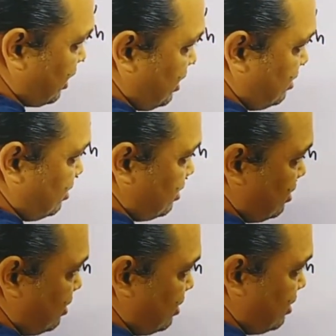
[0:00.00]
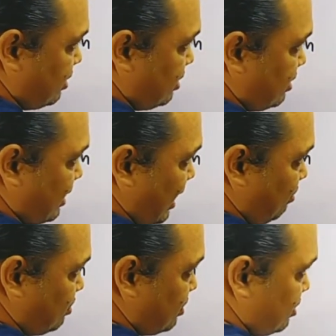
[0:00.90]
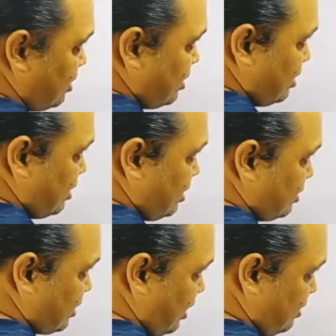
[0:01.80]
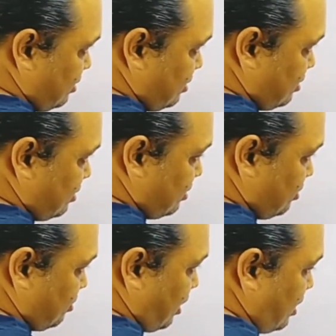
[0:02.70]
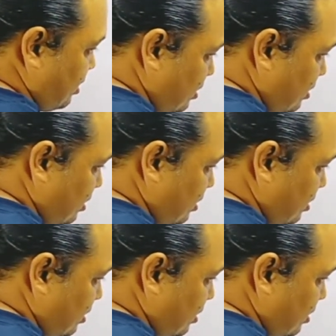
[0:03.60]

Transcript: side times this side. Okay,